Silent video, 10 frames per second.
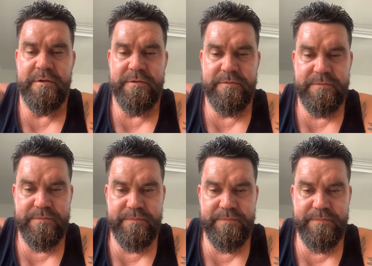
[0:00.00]

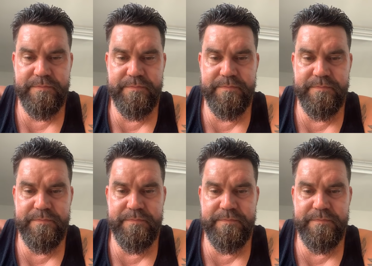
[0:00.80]

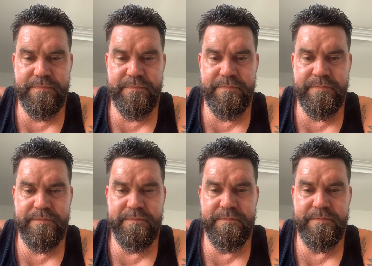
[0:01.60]

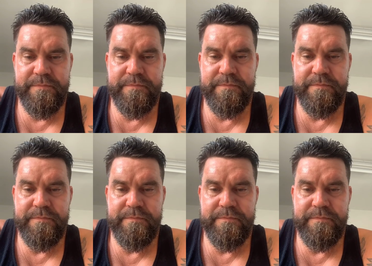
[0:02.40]
Nothing is said.